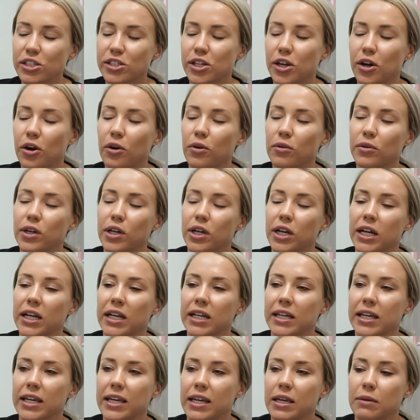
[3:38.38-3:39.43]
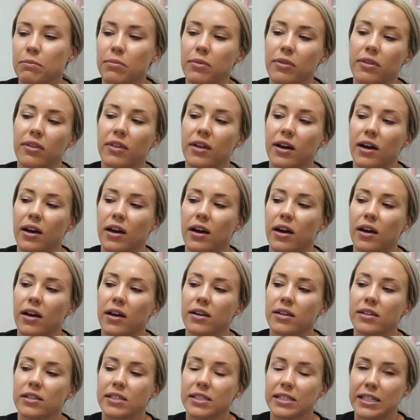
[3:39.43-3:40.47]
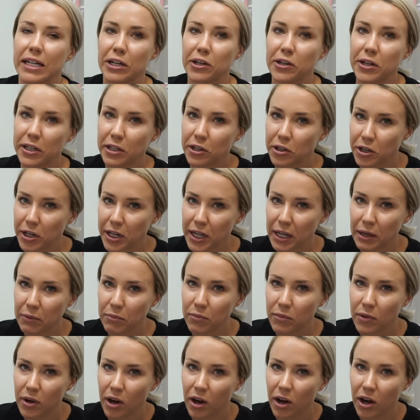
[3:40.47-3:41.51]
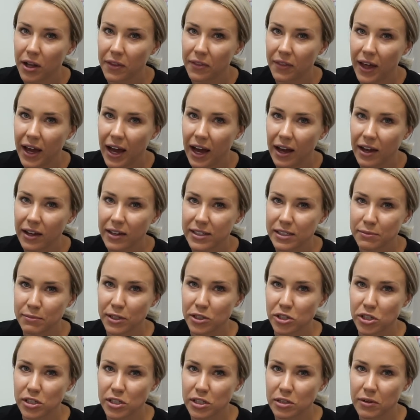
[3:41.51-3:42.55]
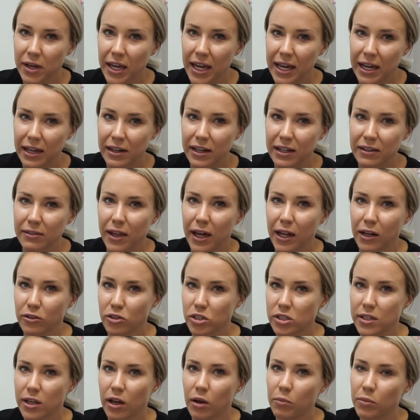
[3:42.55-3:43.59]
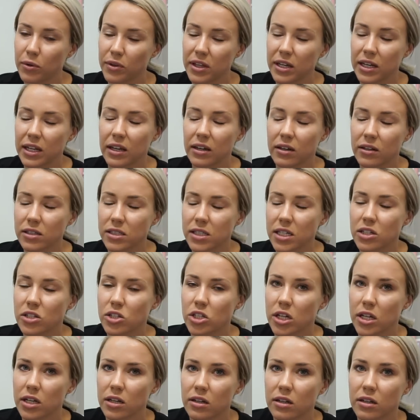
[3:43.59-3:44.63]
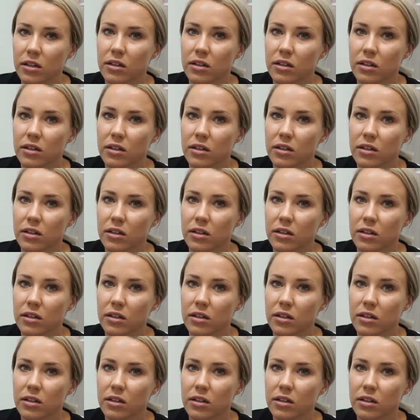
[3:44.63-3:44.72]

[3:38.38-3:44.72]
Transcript: So you're gonna keep the steroid cream on that as much as you can, and that'll just help with any irritation.